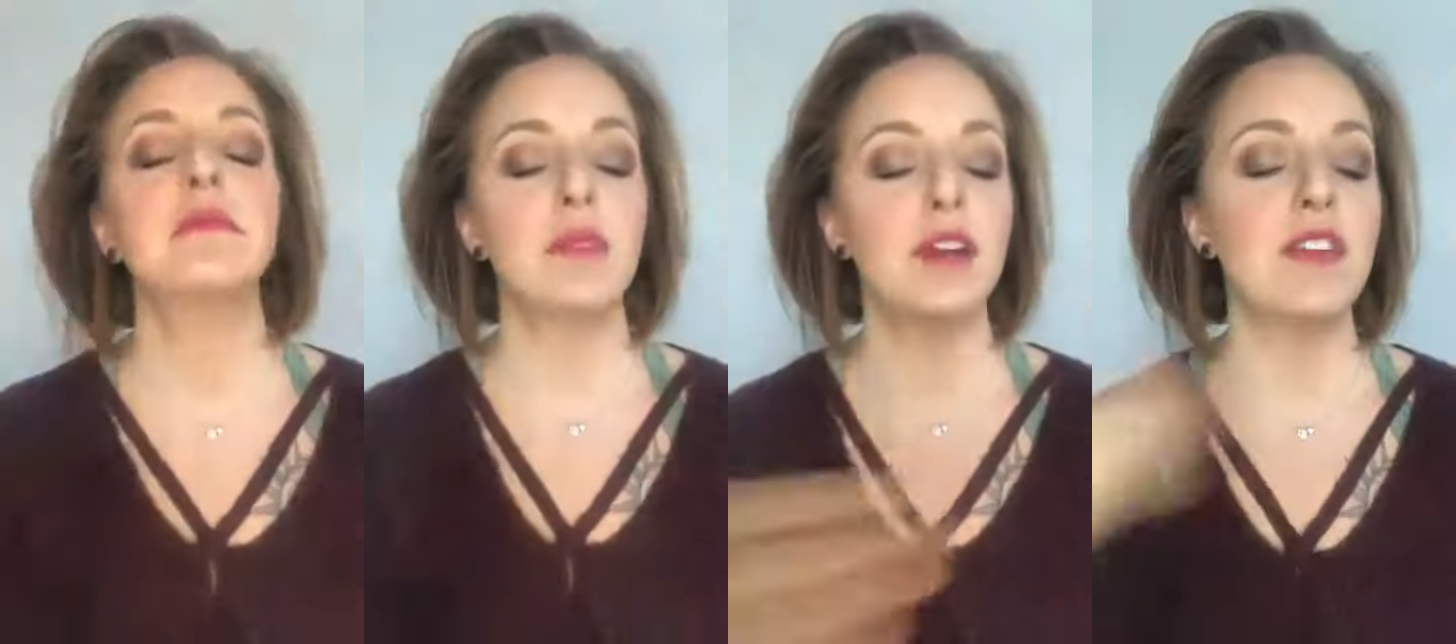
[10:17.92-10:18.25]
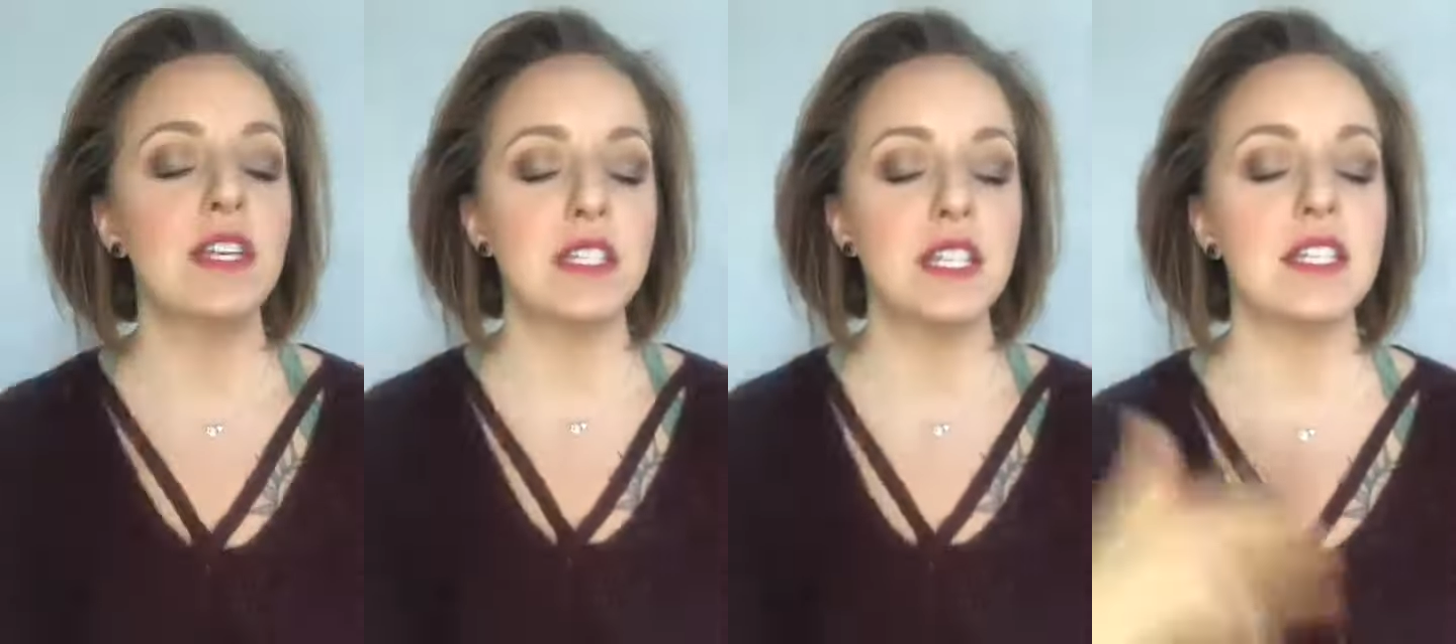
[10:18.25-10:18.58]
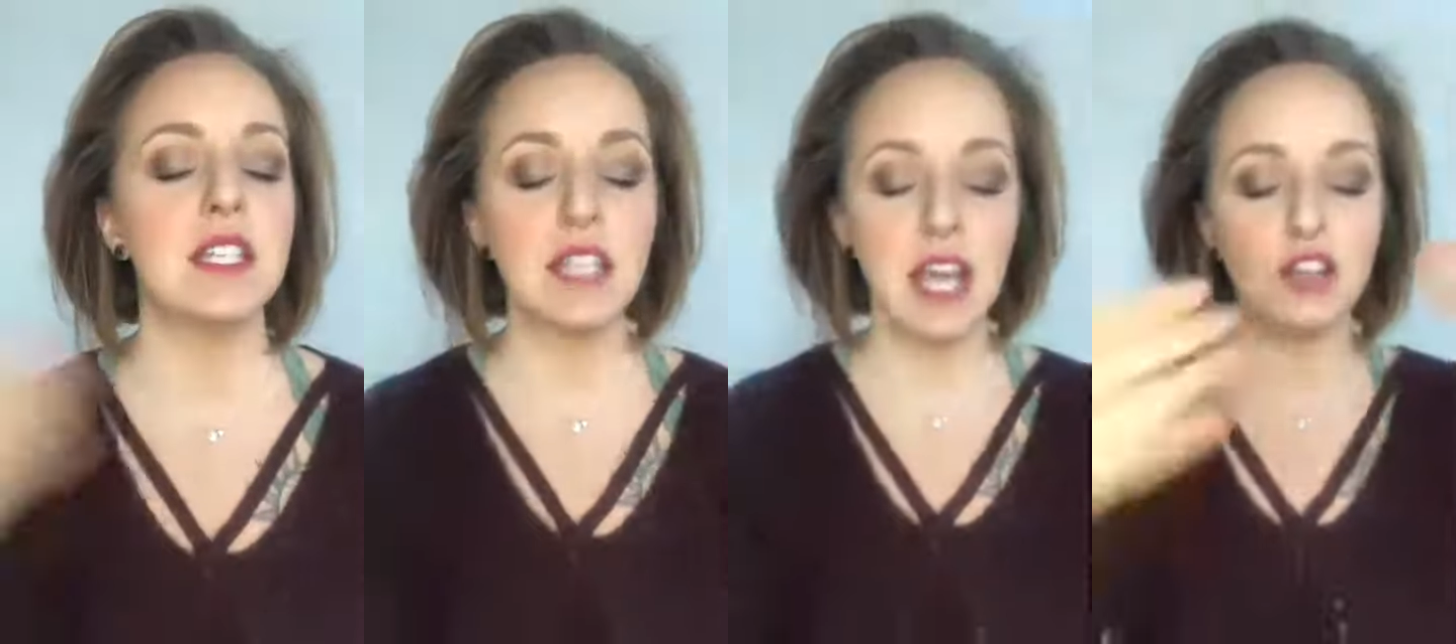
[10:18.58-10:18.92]
My face needs
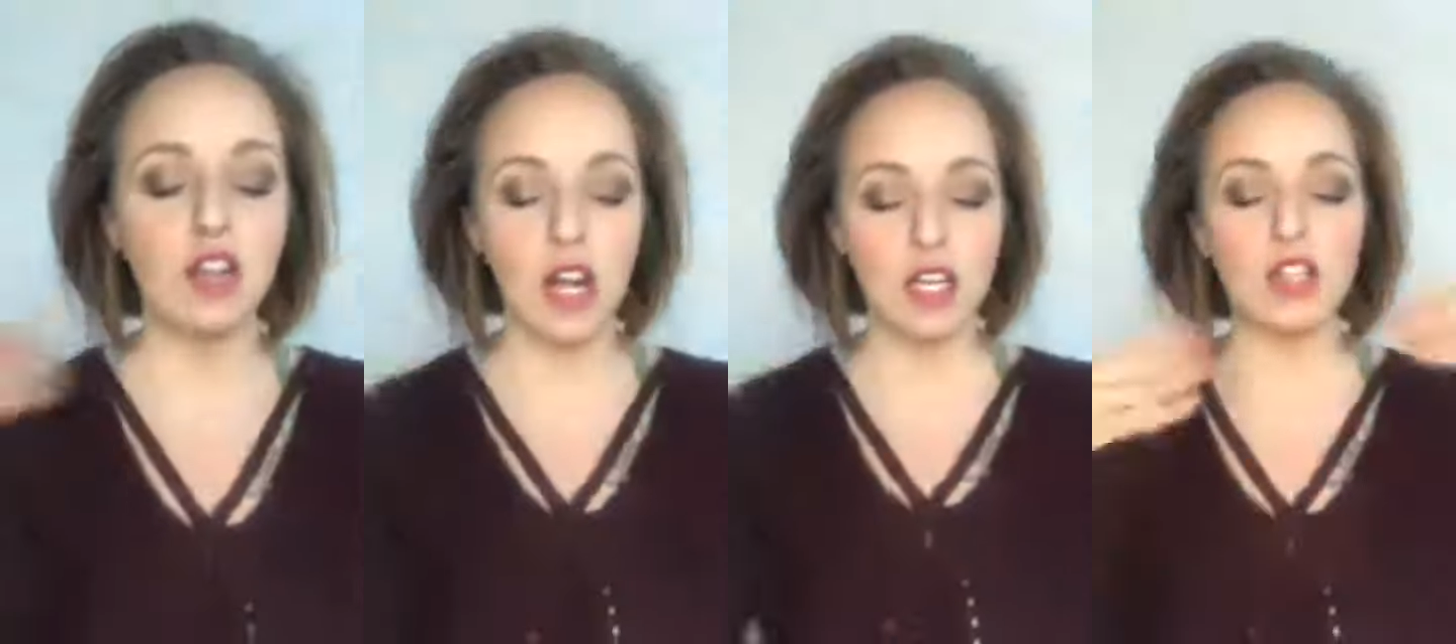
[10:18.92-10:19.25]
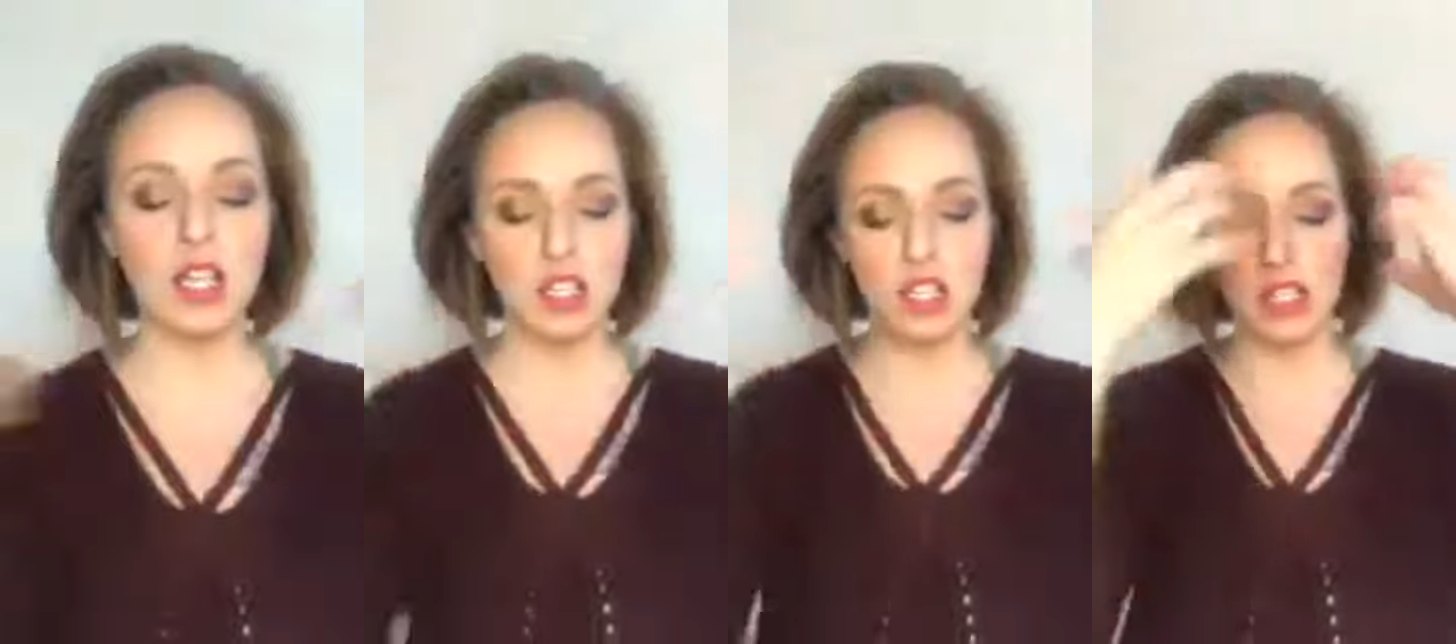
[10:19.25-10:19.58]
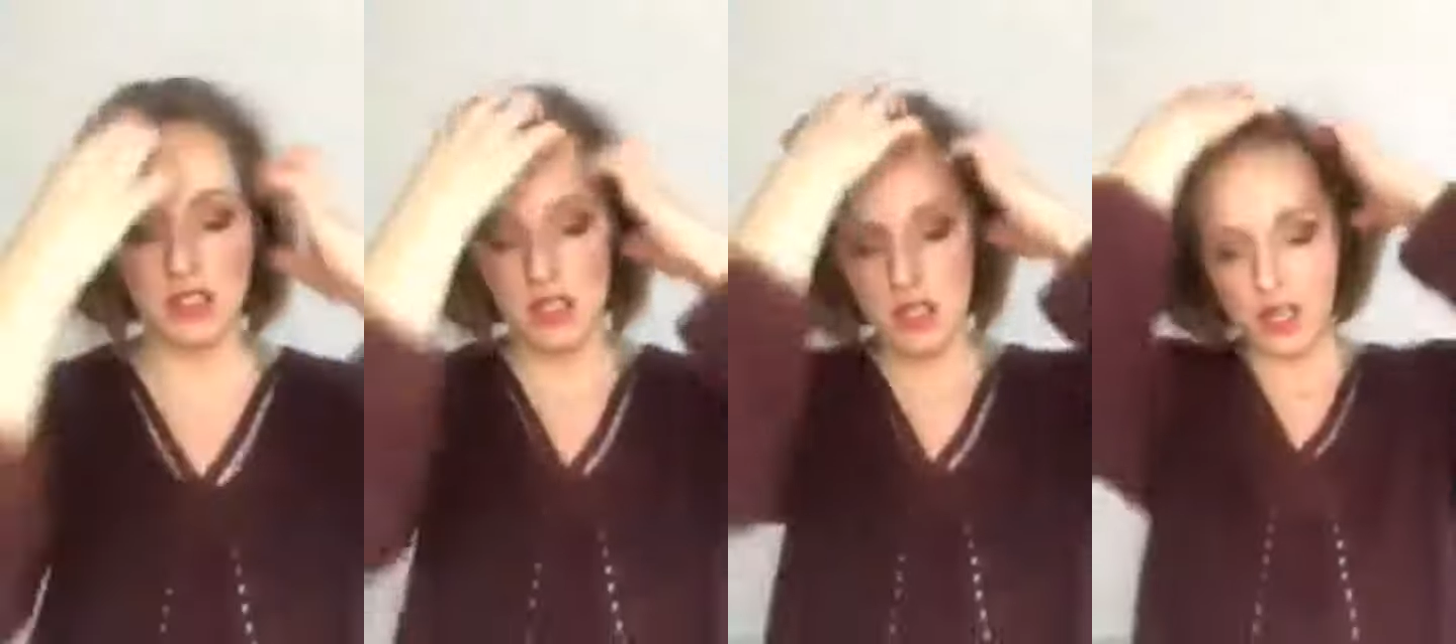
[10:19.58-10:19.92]
this extra
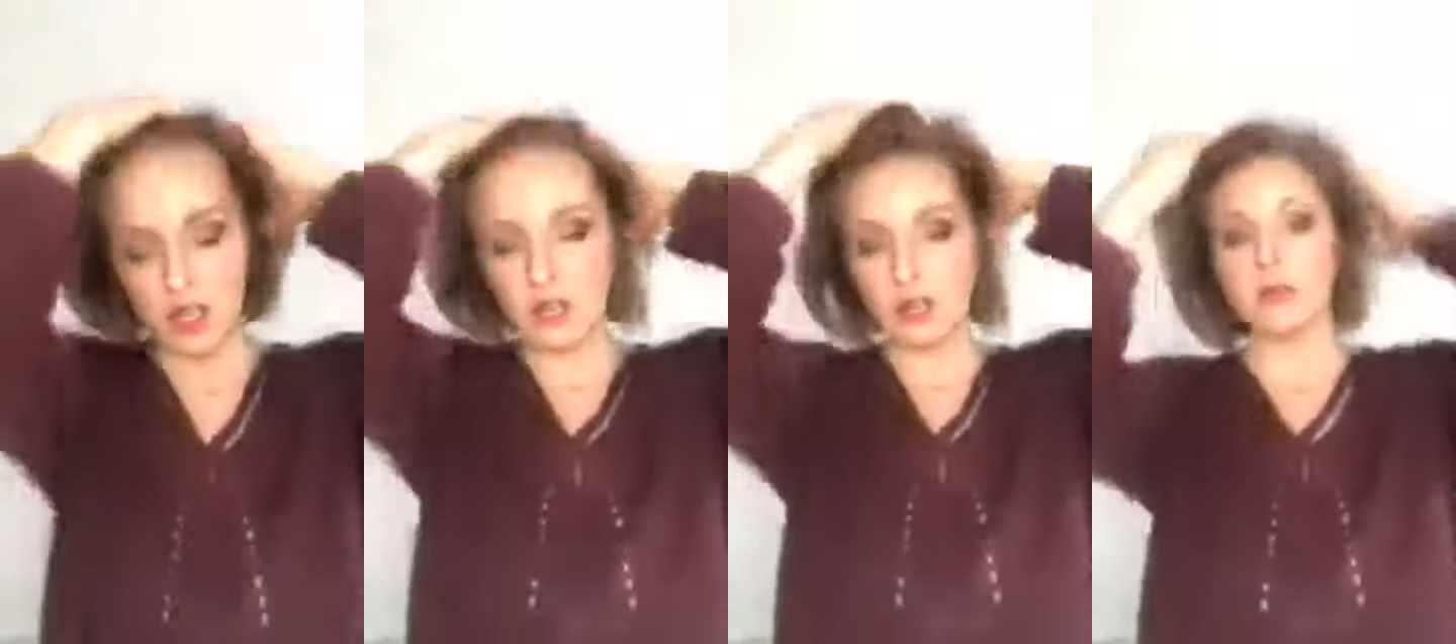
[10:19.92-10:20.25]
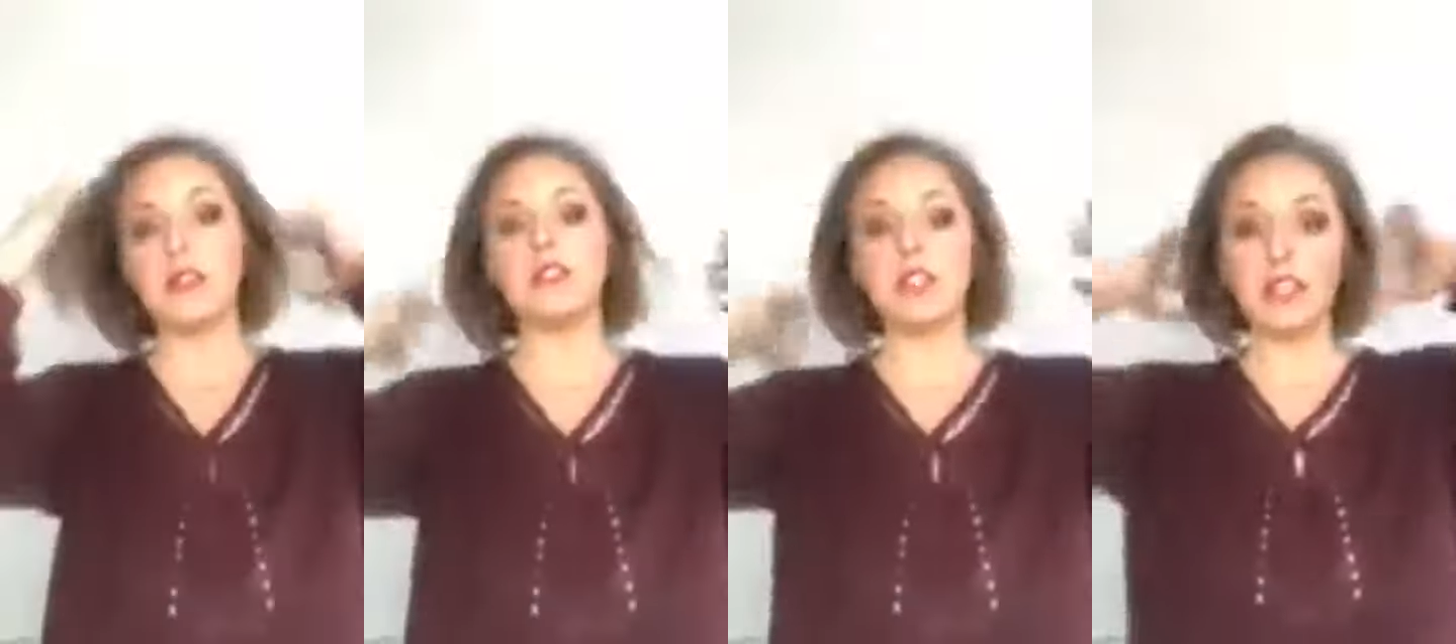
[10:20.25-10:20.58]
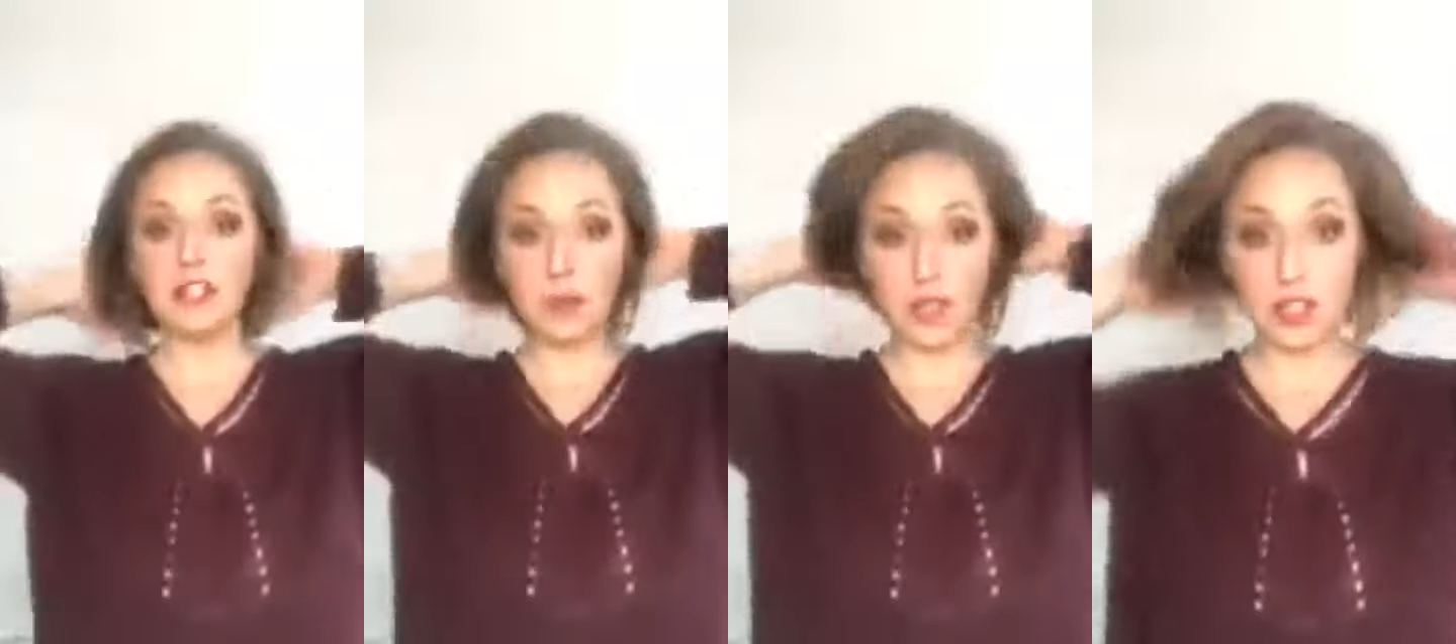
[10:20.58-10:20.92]
hydration with my setting spray.